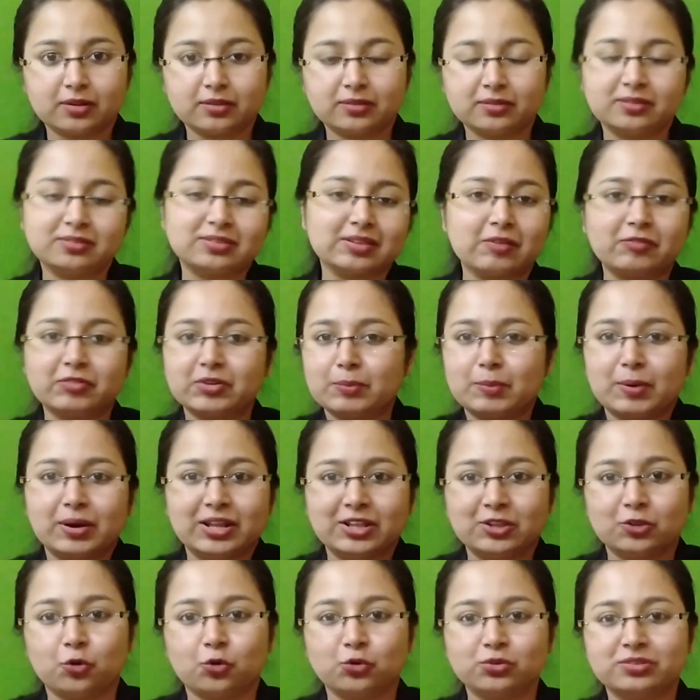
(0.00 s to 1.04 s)
This
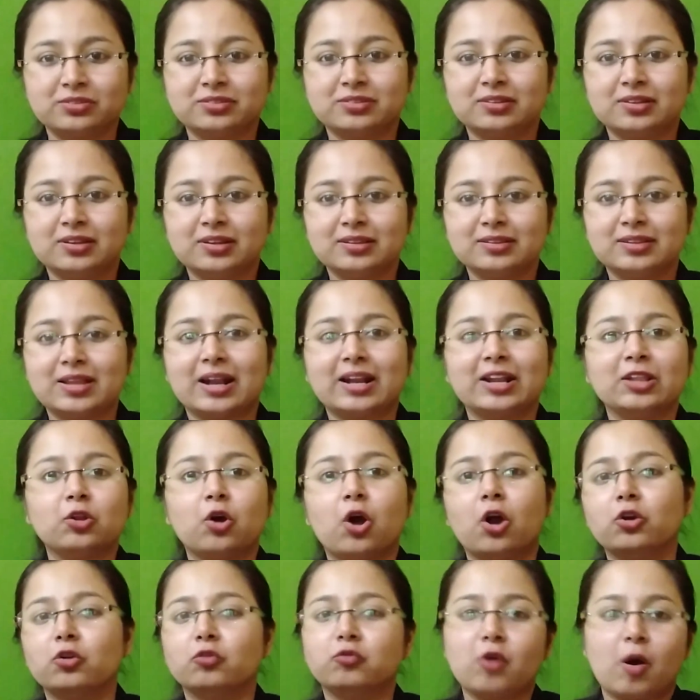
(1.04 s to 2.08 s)
everybody knows that in
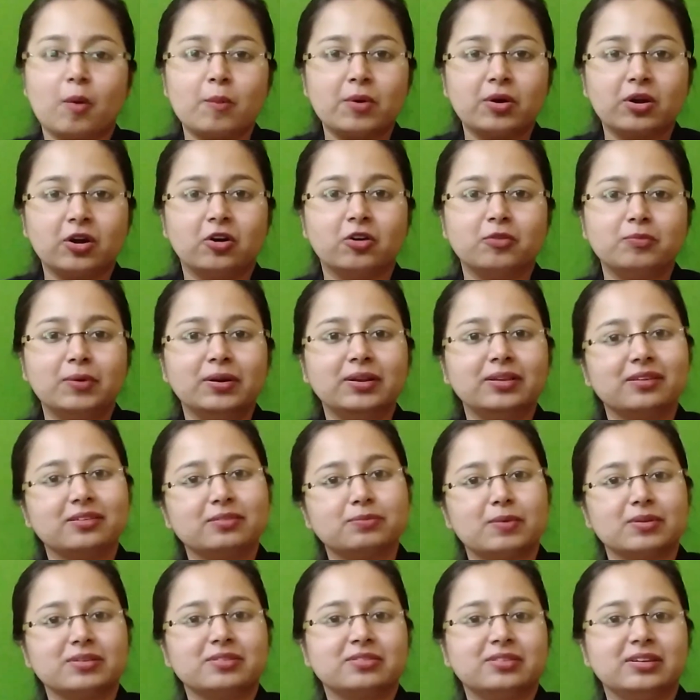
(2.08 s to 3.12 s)
order to form a government, this
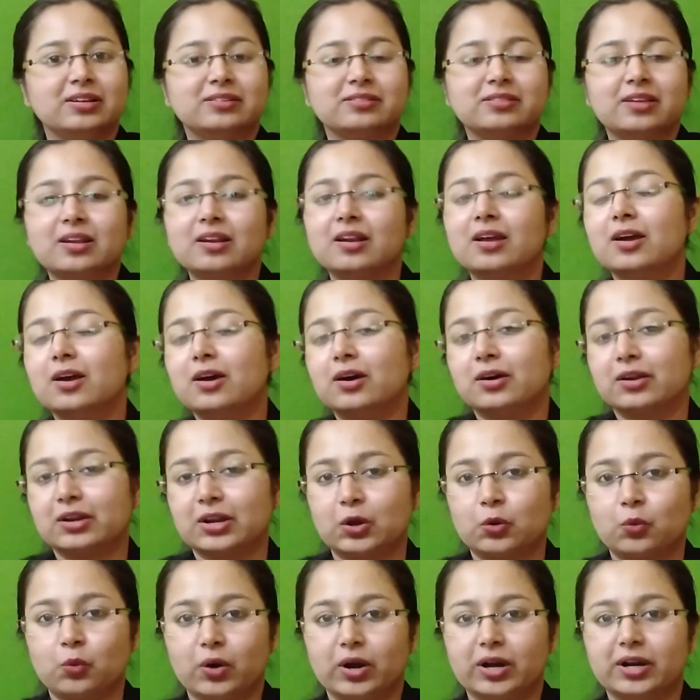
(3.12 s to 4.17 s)
much seats are
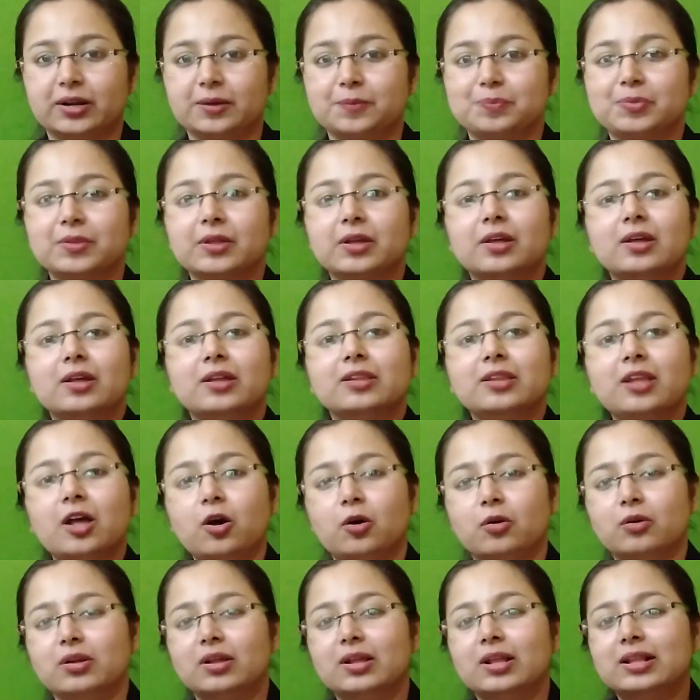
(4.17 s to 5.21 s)
required.
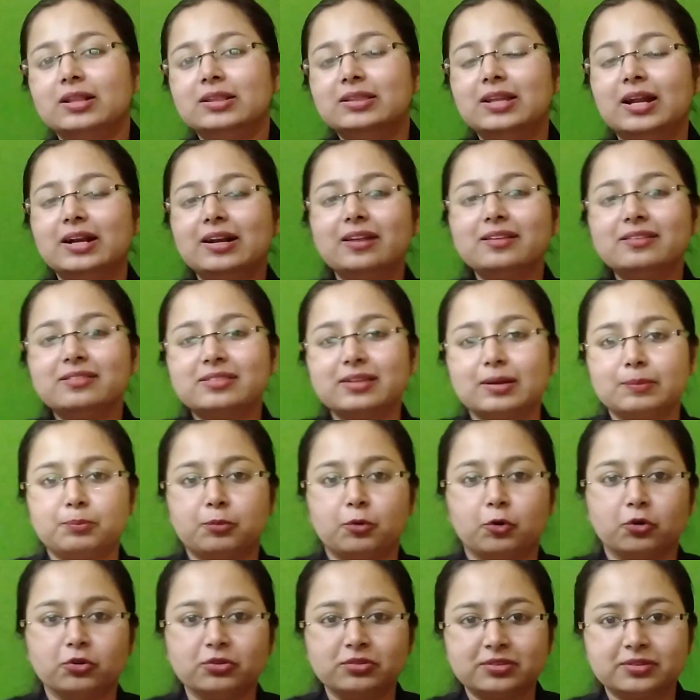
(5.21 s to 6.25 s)
Now, let us
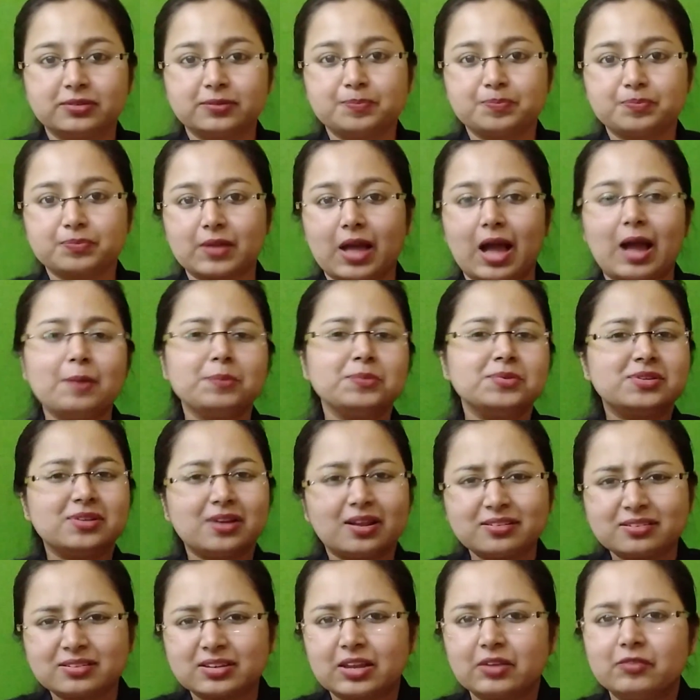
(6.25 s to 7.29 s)
suppose, I am
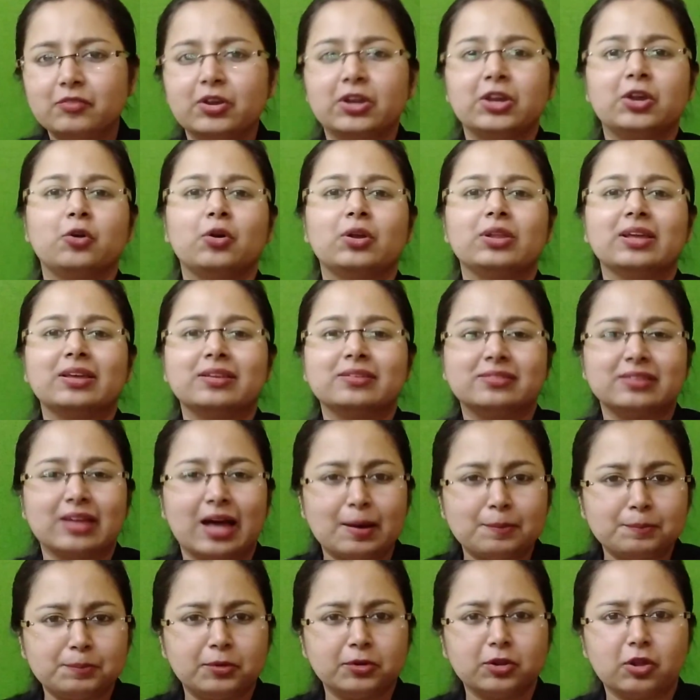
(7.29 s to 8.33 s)
just giving you an
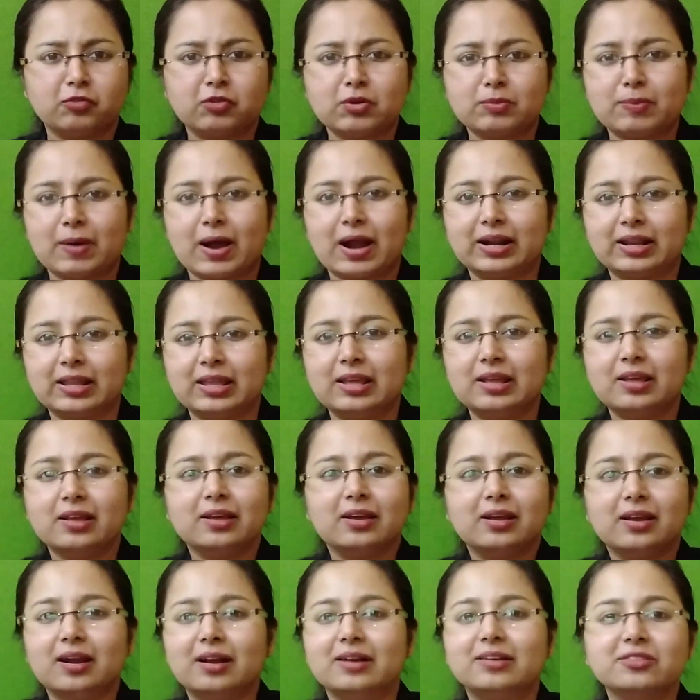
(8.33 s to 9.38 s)
example of a party,
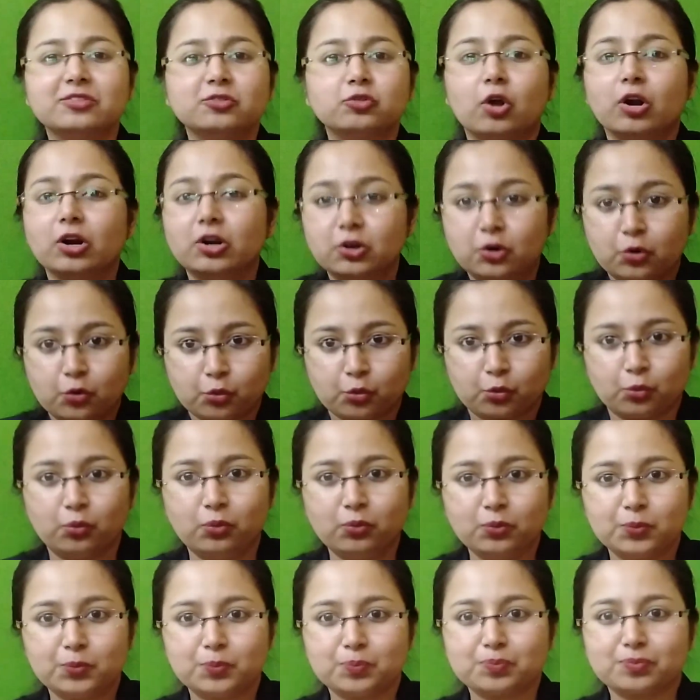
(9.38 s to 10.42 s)
it is not true,
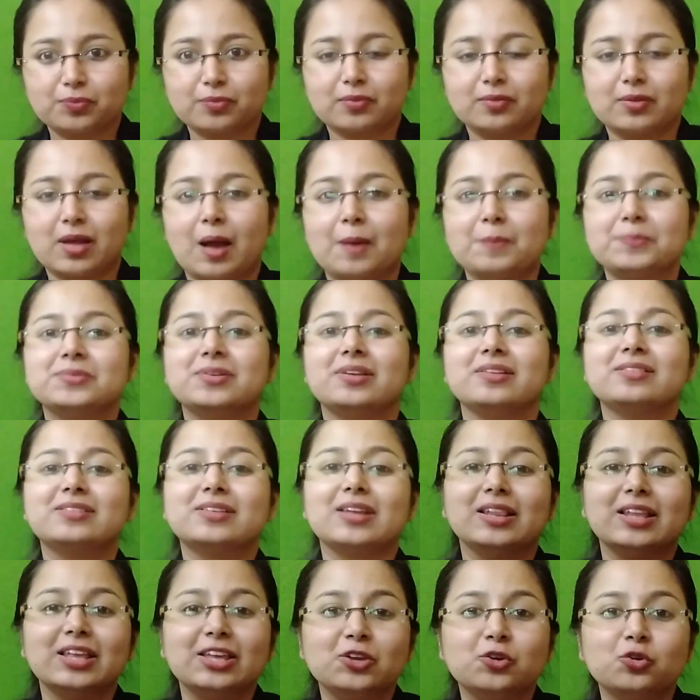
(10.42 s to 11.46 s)
I am just
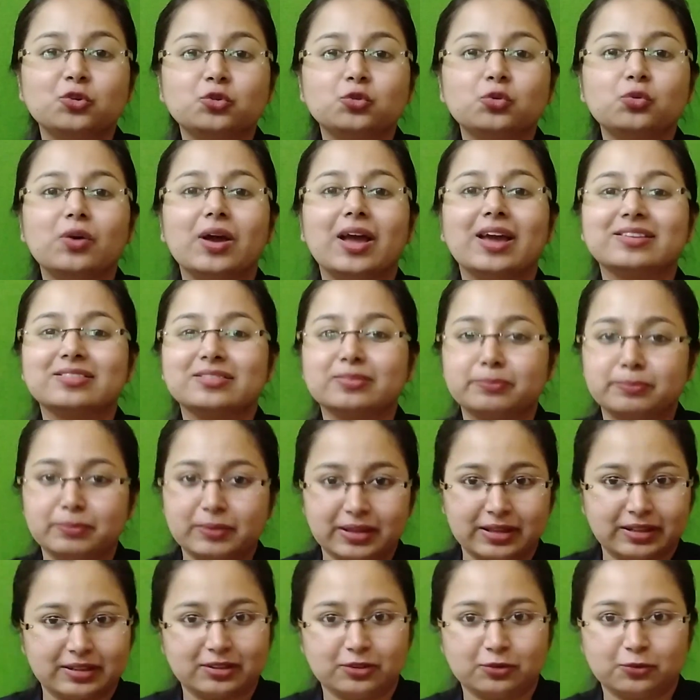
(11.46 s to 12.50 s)
telling you to
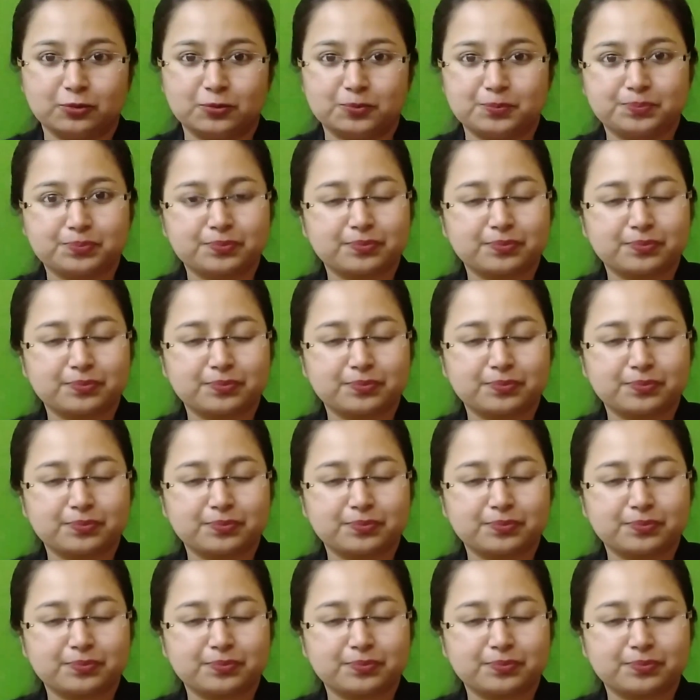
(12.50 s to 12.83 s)
explain you.